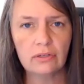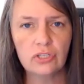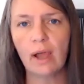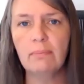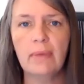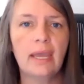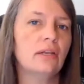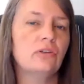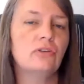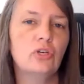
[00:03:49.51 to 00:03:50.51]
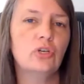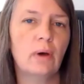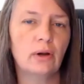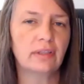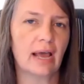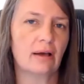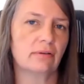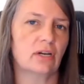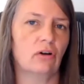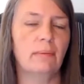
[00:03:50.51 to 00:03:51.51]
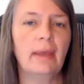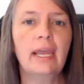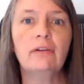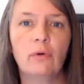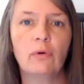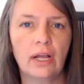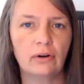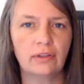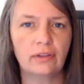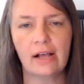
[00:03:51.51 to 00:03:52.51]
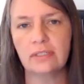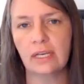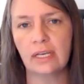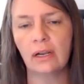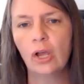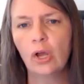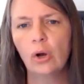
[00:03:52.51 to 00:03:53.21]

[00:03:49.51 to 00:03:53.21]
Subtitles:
So I made 200,000 or I made 400,000,